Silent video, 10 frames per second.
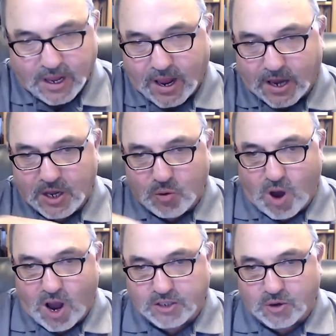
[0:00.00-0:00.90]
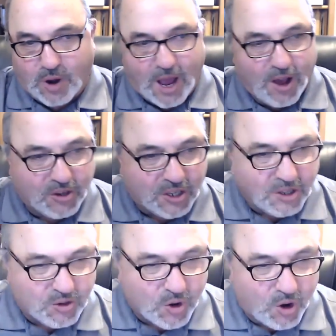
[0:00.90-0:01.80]
and he walked around and the
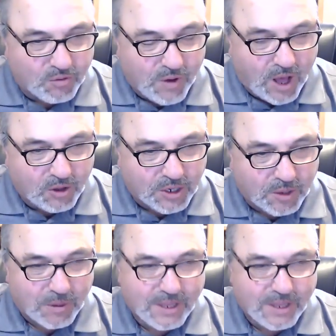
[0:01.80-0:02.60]
drone followed him.